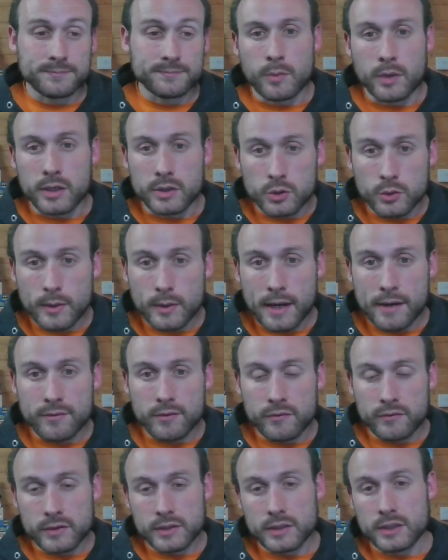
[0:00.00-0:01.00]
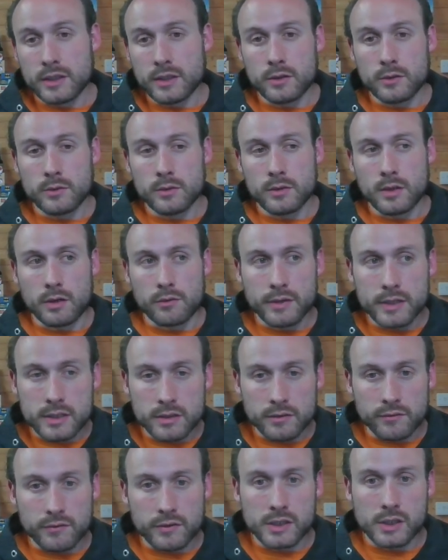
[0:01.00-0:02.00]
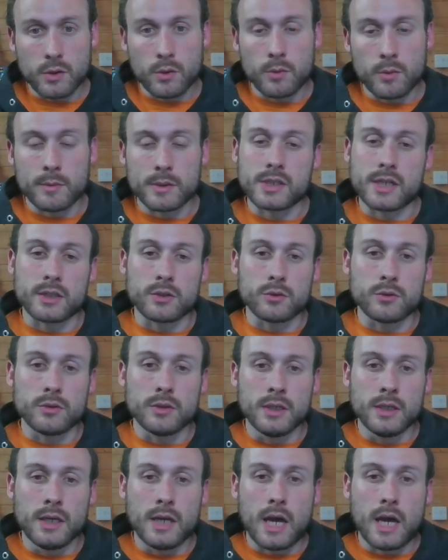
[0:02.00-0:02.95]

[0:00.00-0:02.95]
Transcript: But I do have a recent video on my channel